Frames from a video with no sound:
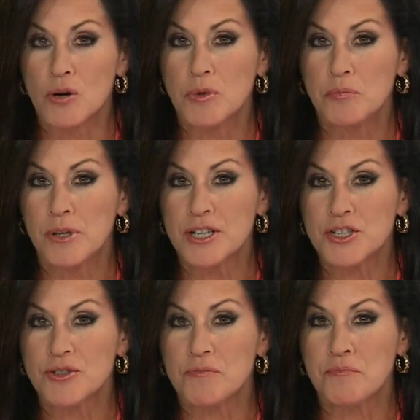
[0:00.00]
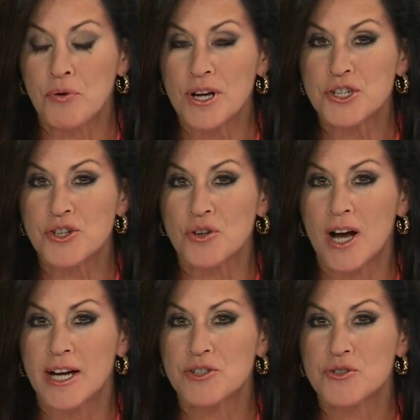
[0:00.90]
Normal pressure
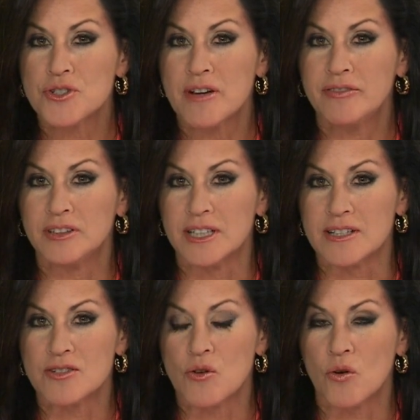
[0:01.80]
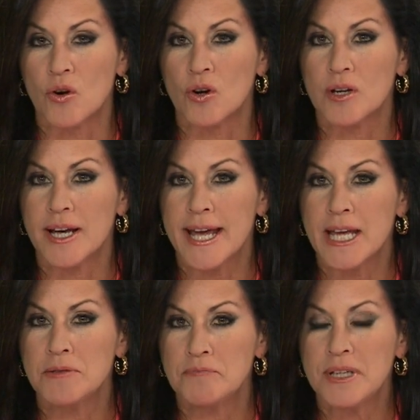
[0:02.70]
hydrocephalus, or
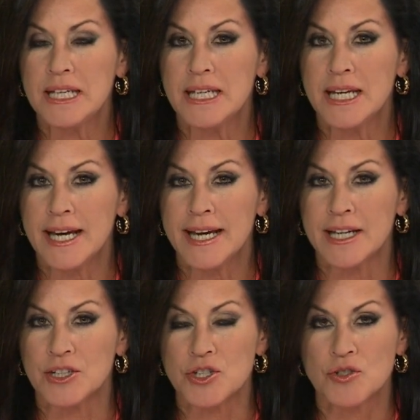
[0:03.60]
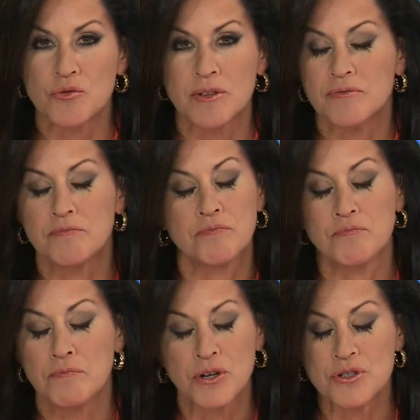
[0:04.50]
NPH.
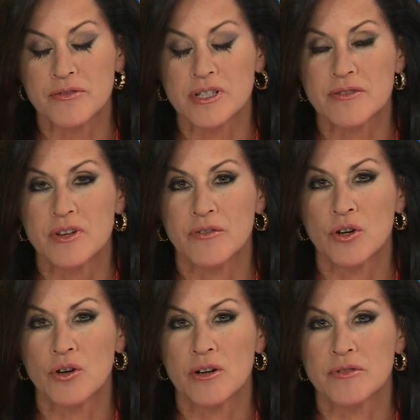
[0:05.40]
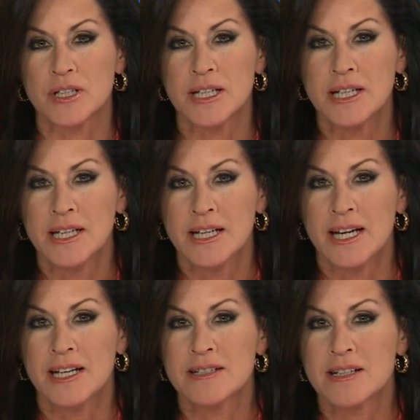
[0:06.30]
Most of us have never heard of it,
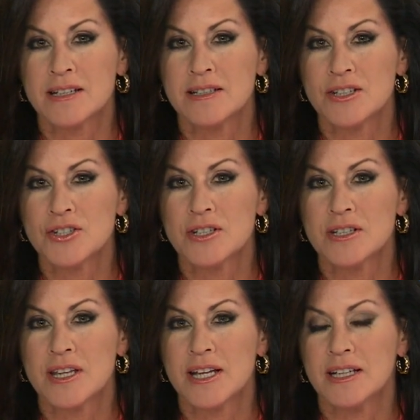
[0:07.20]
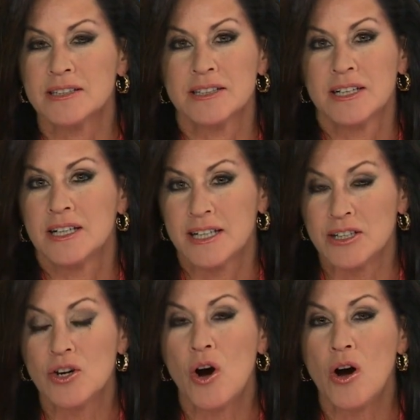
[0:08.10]
and it's a condition that
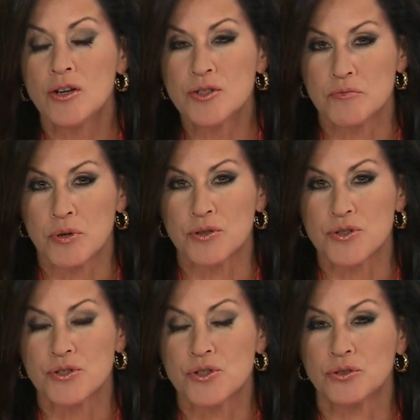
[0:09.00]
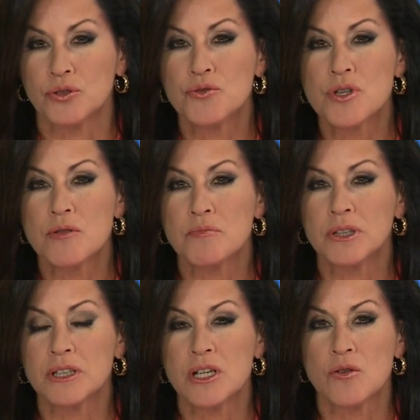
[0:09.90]
can cause a person to lose the
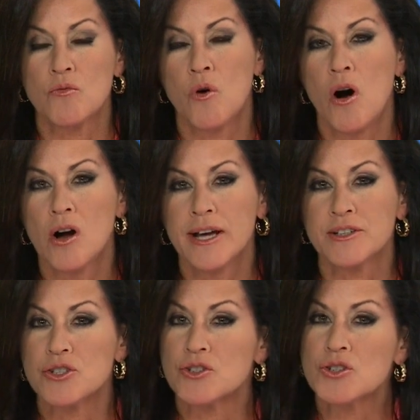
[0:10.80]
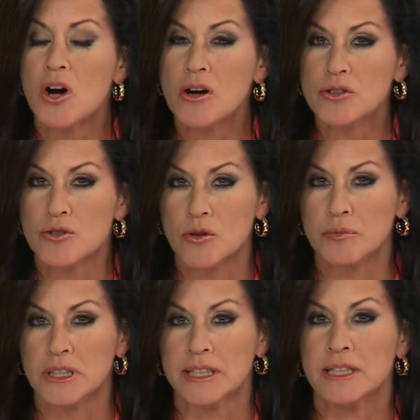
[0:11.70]
ability to walk and to talk
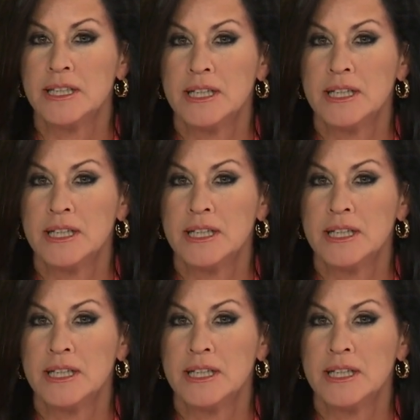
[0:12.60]
normally.